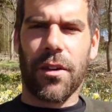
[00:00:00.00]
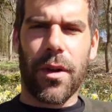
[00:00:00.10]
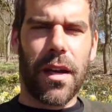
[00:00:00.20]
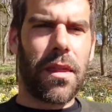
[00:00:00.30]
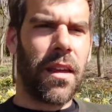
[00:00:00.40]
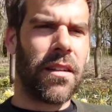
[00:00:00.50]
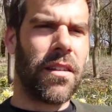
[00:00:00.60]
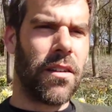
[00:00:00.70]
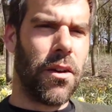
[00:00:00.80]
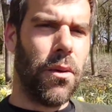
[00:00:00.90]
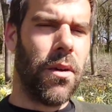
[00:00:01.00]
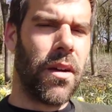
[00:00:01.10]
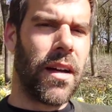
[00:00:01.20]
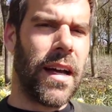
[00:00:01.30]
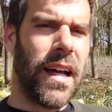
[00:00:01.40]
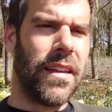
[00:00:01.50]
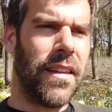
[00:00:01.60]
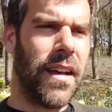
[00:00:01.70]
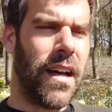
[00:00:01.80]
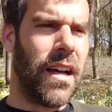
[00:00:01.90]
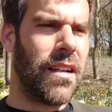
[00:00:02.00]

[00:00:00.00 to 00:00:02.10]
is the right thing to do. And